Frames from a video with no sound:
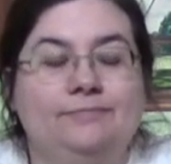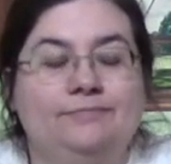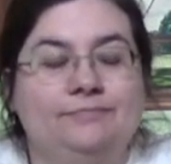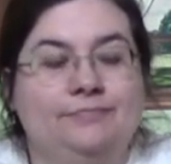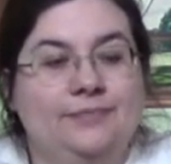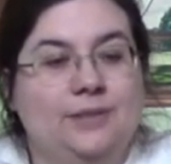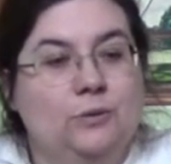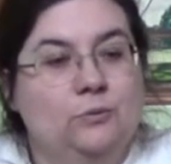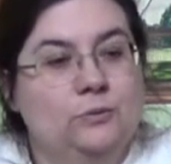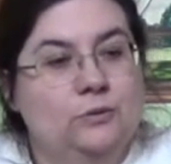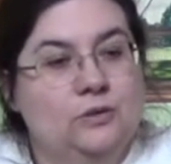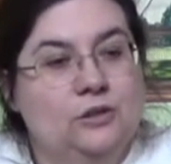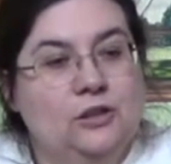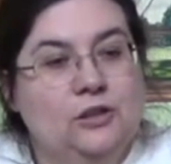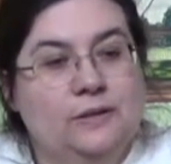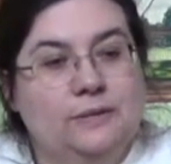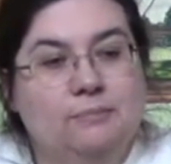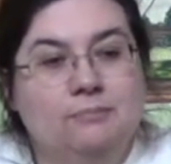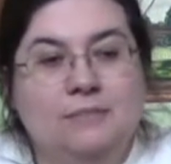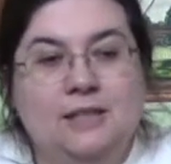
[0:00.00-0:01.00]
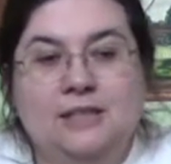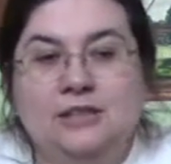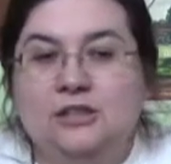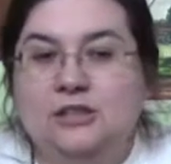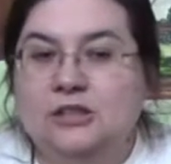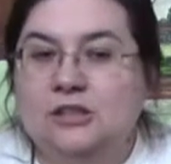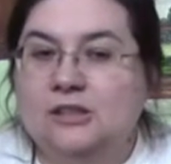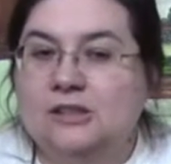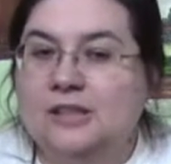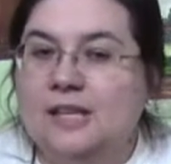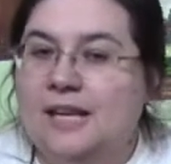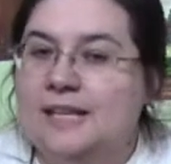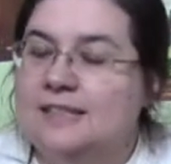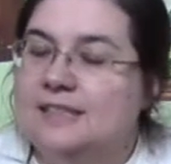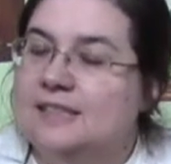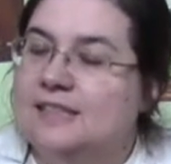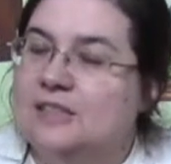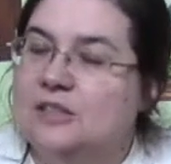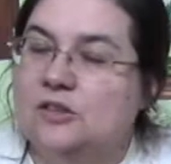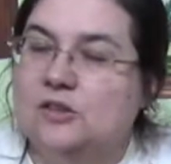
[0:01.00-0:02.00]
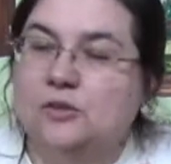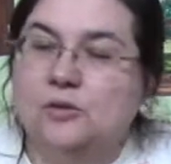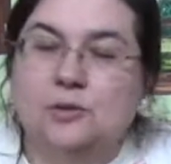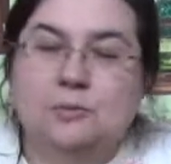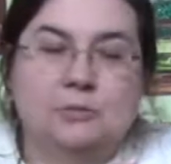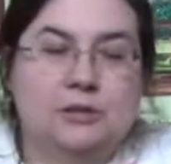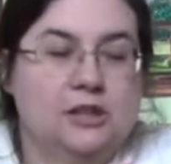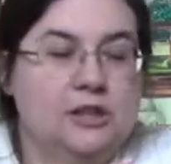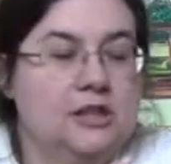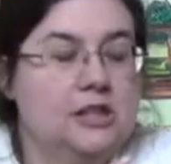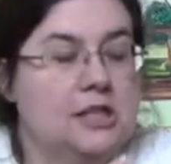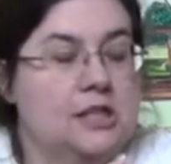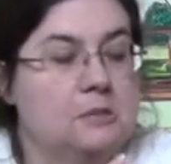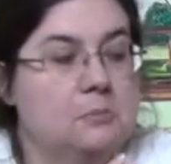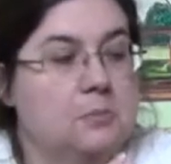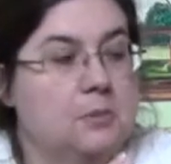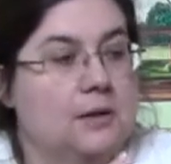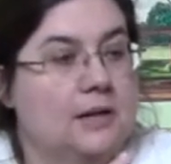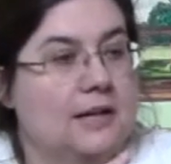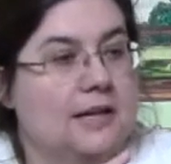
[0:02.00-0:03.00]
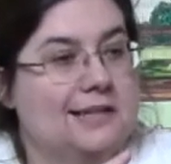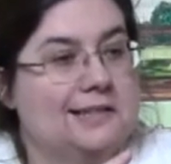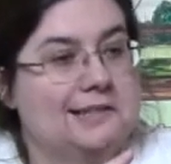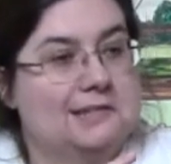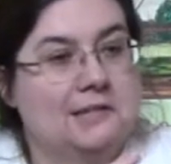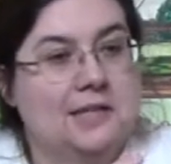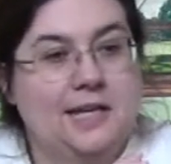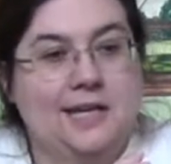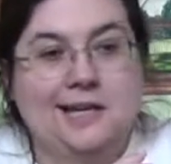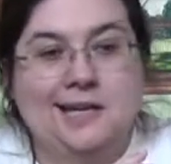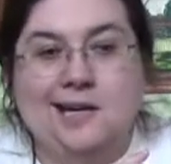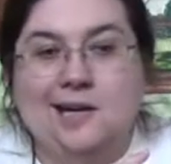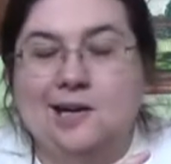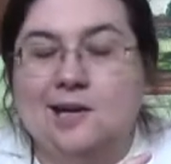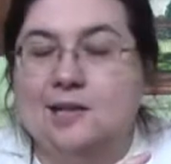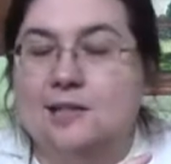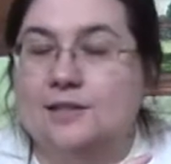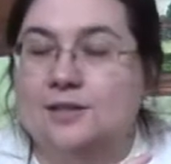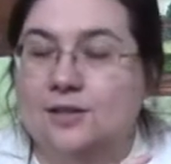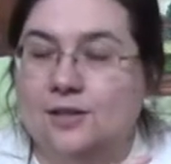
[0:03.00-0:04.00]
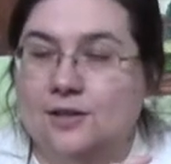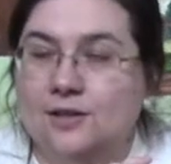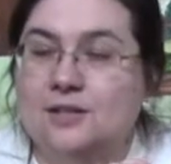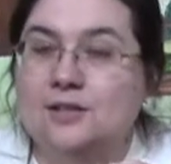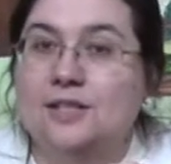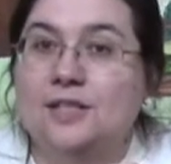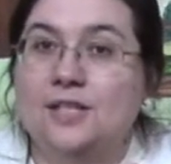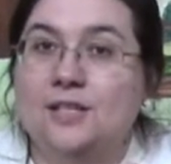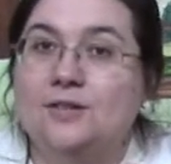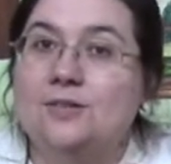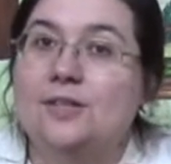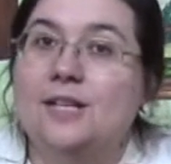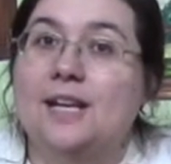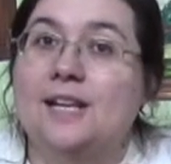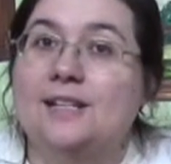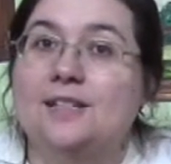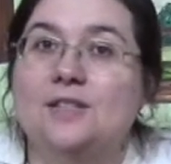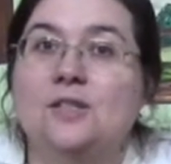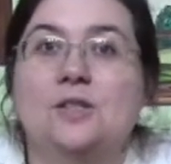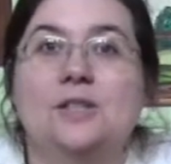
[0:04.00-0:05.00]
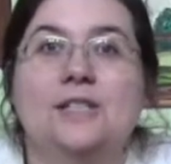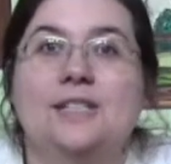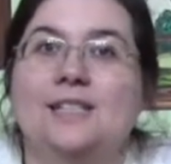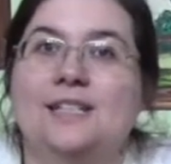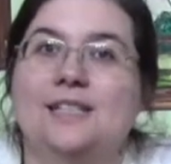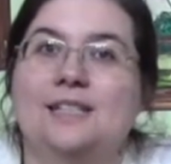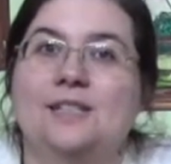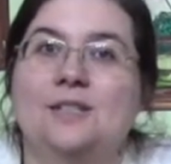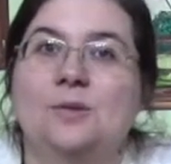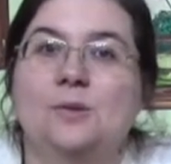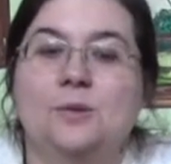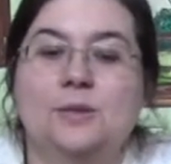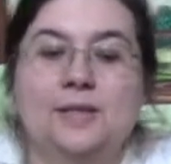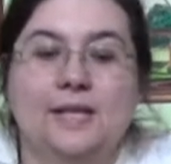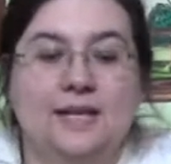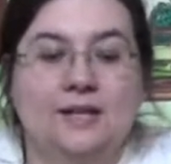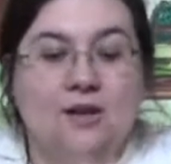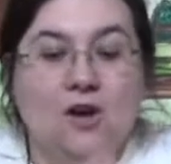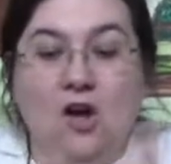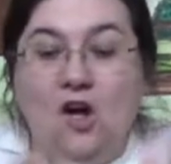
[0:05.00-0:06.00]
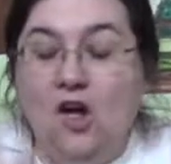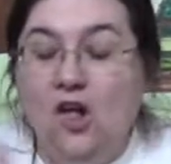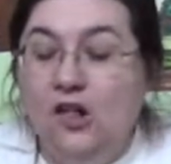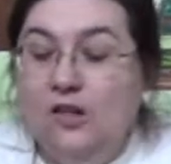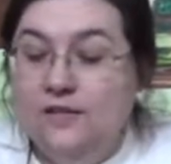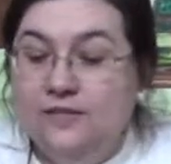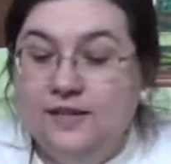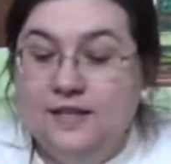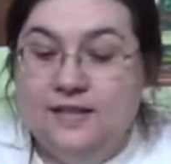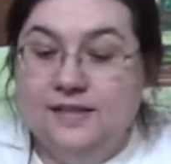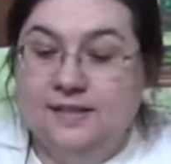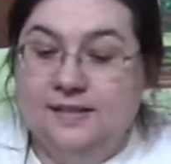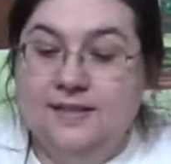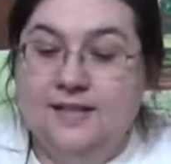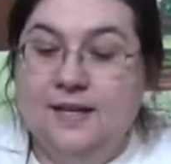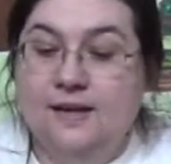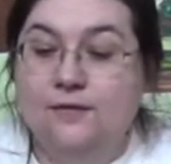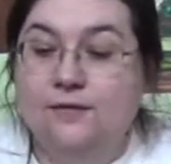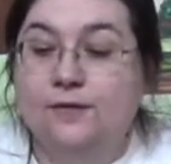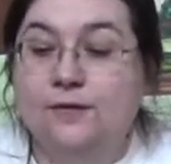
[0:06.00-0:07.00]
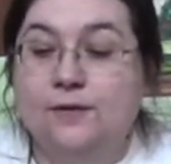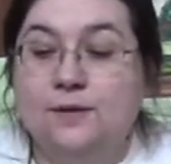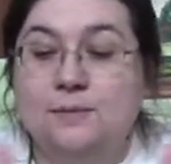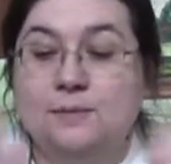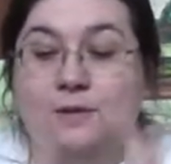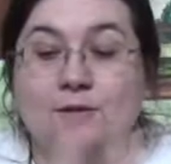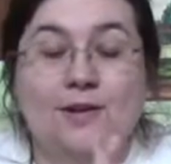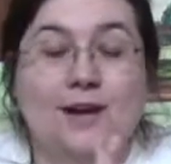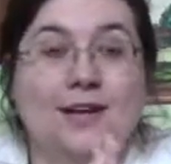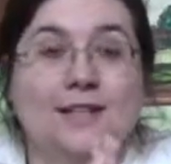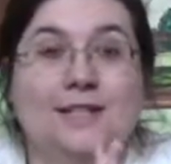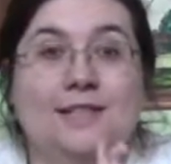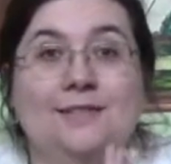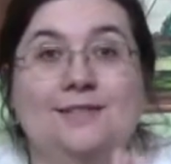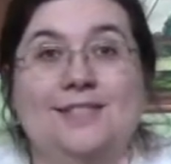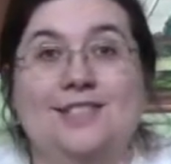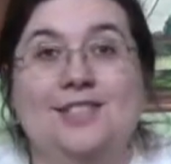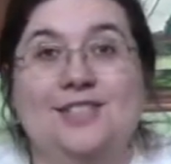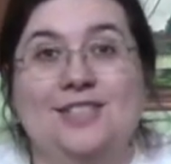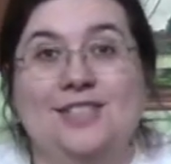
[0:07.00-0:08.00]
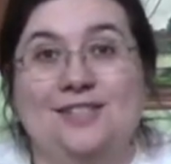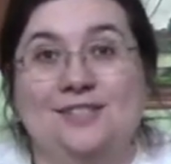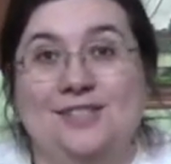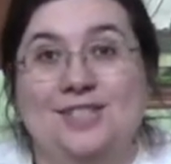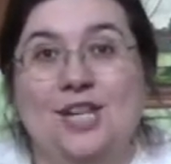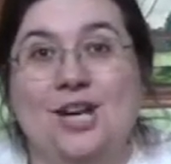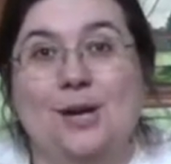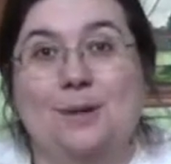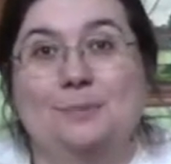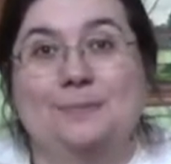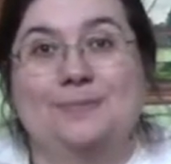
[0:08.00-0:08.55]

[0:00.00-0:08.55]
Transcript: Don't look much like the description, but they are darn cute, and you can get those and all of this stuff from the Rocky Ridge gift shop.